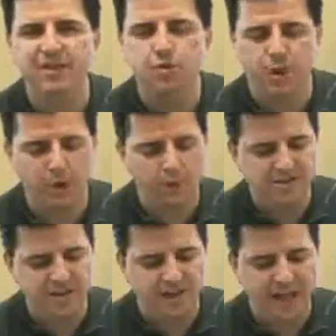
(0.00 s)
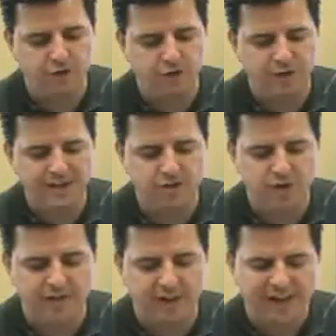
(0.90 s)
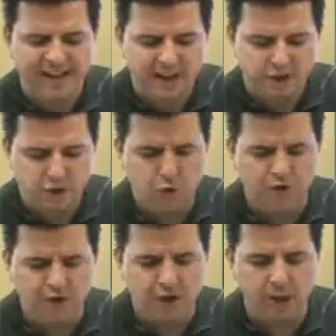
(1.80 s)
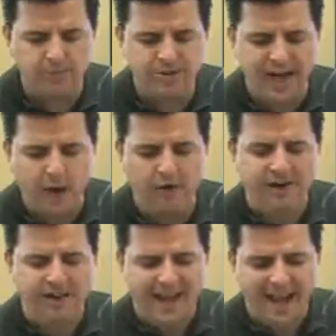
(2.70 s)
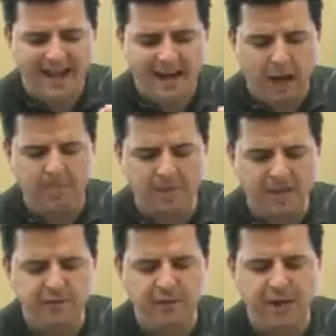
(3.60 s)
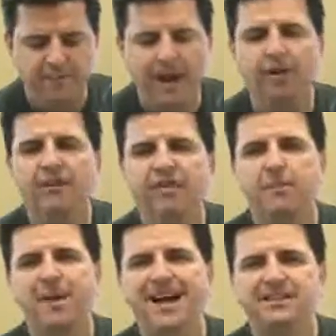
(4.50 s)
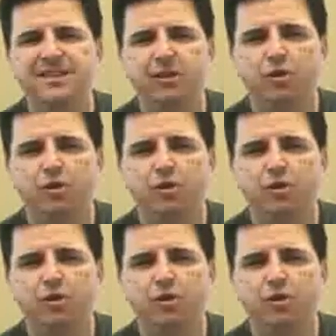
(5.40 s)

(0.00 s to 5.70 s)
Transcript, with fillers: This railway is going to allow trains to travel at 200 kilometers an hour and an unbelievable amount of capacity.